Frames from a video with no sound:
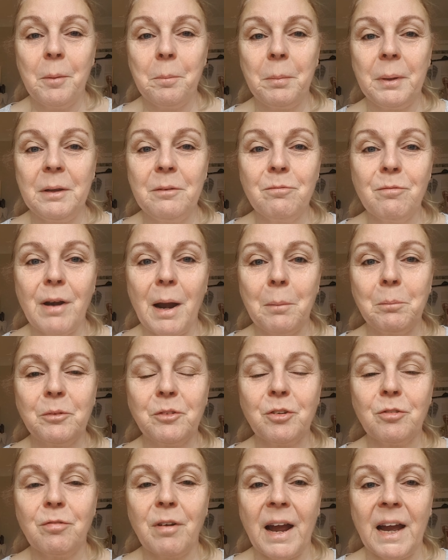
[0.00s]
be
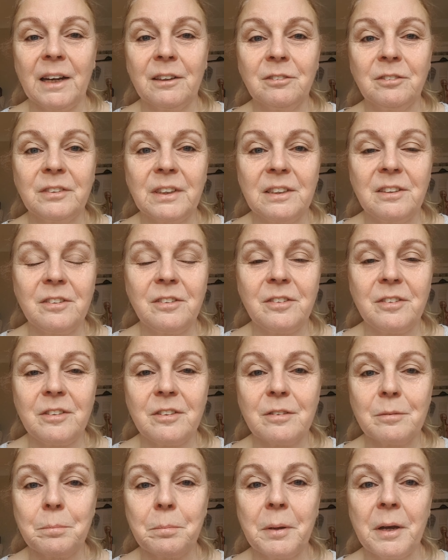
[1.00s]
wrapped around and
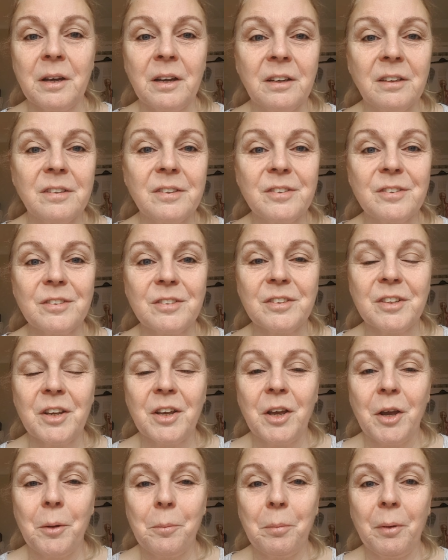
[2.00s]
dispersed
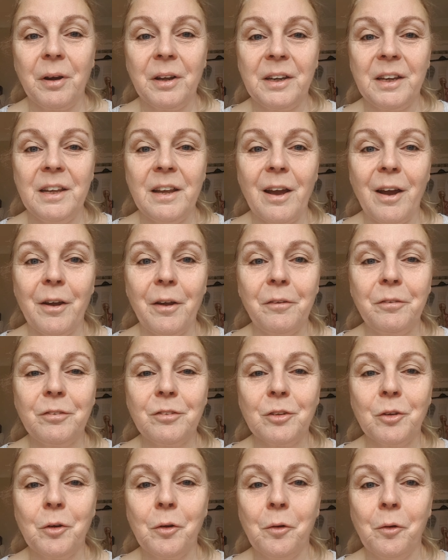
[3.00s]
by the
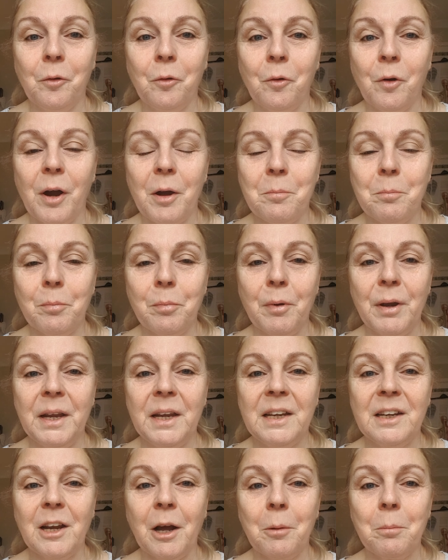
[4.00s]
earth's core, and
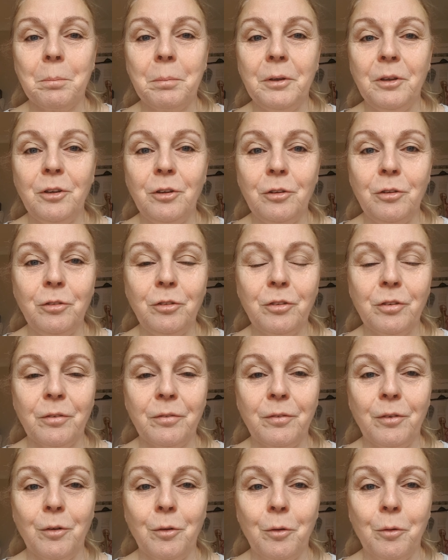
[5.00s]
bringing up
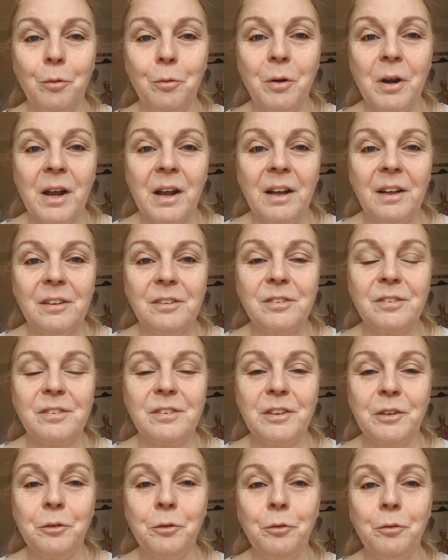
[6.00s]
beautiful
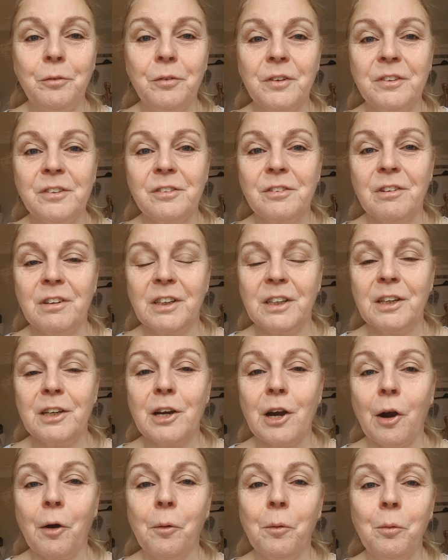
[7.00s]
silver and
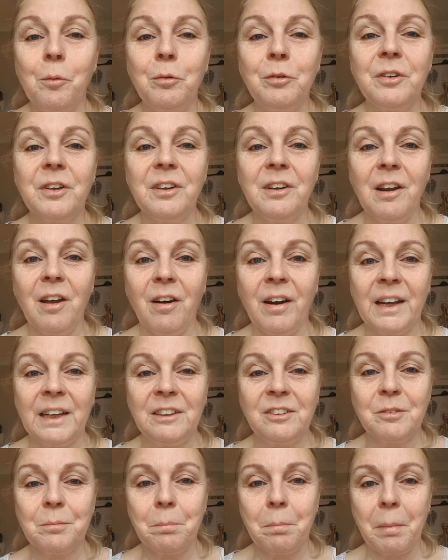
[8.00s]
gold
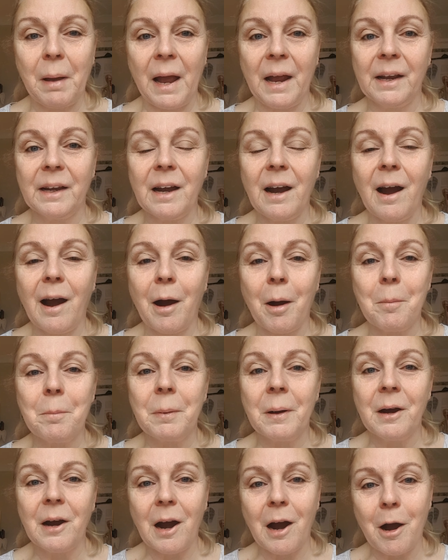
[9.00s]
light back
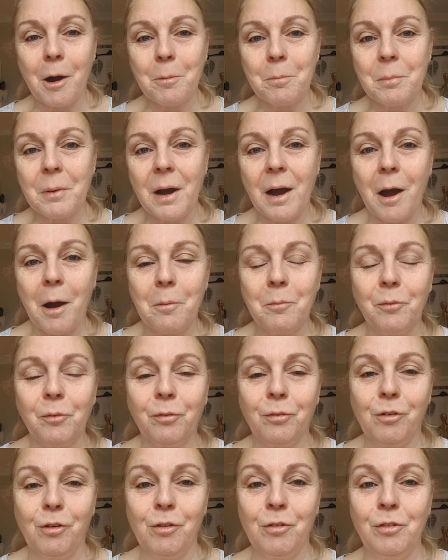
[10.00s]
up, up, up
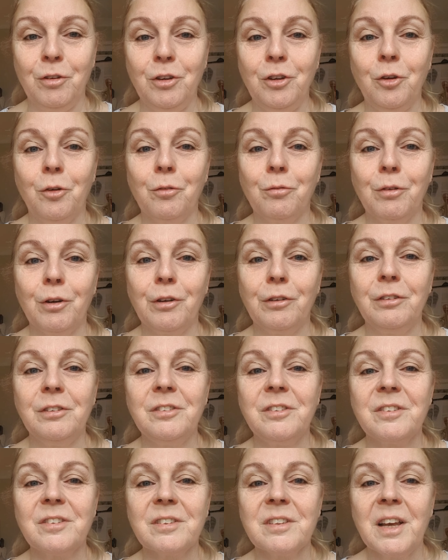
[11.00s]
through your
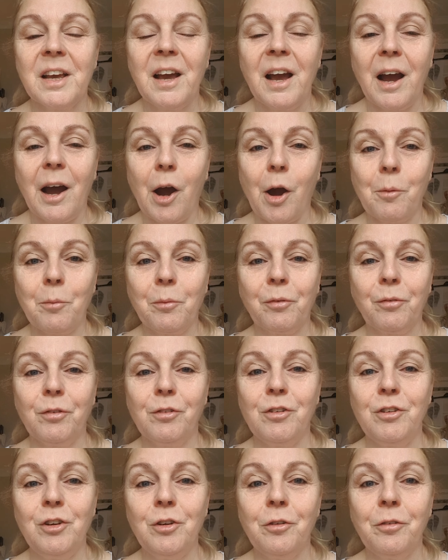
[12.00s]
roots, up
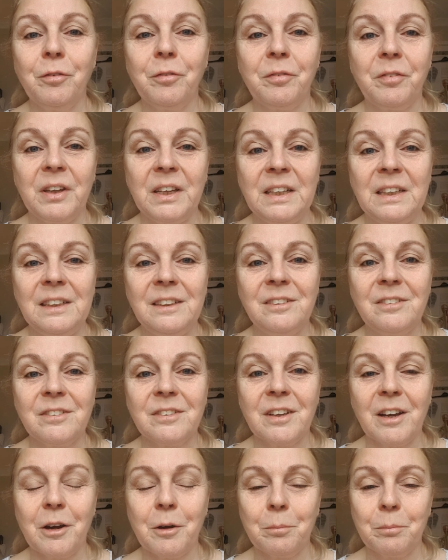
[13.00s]
through your
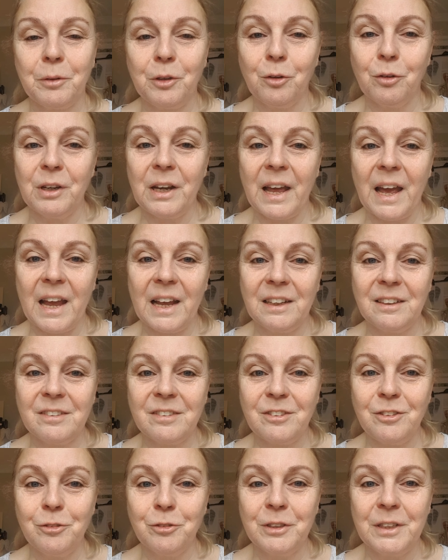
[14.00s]
feet, up your
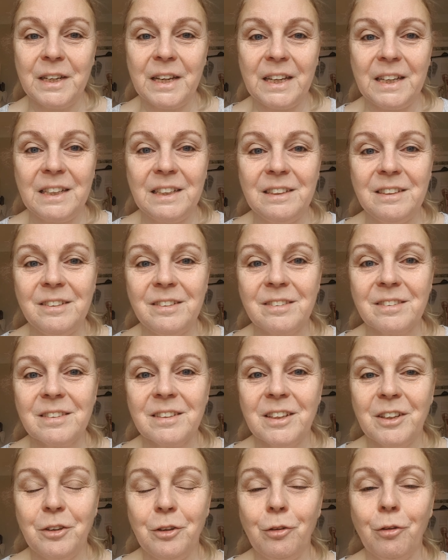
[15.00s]
legs, your knees,
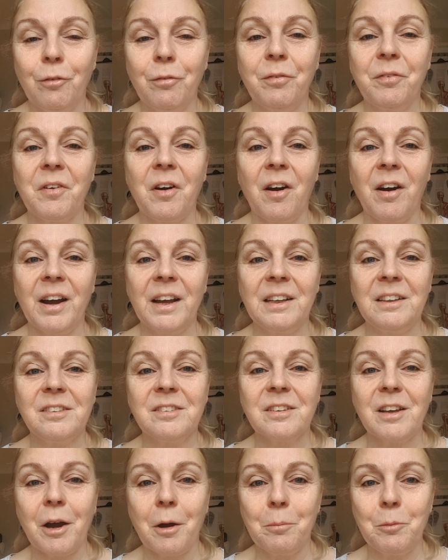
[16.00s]
your
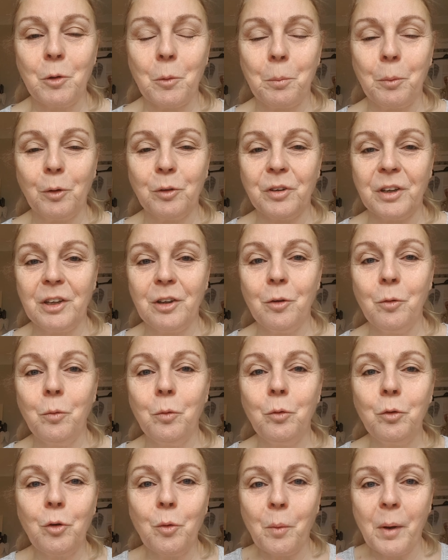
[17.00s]
thighs, up your body,
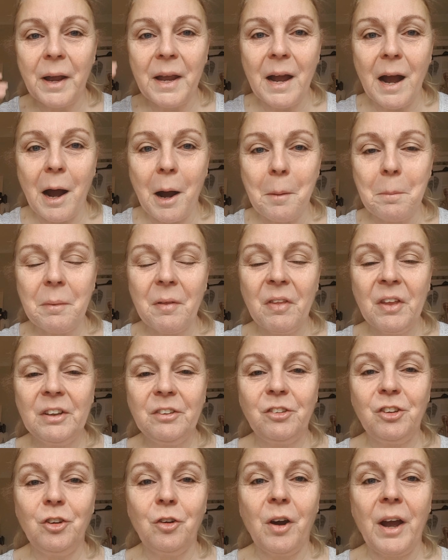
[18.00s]
all the way up
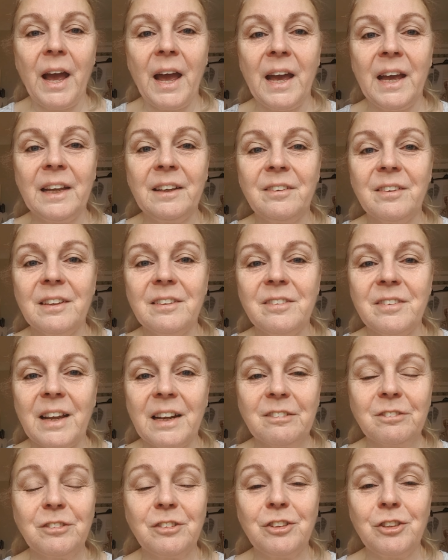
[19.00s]
to your head and
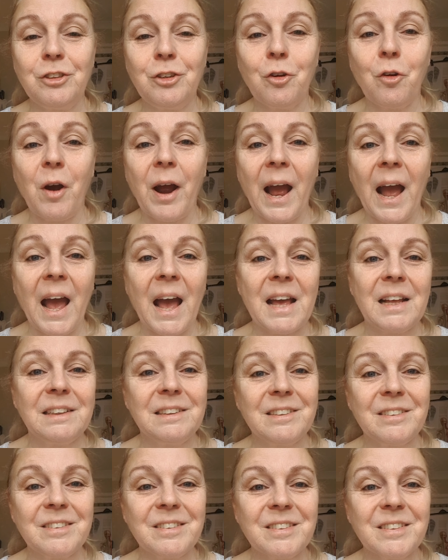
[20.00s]
down to your
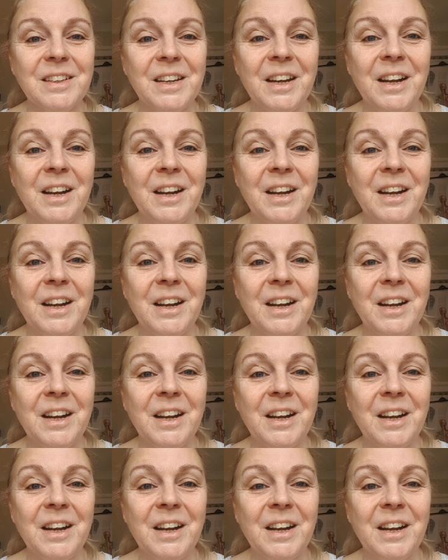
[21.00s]
hands.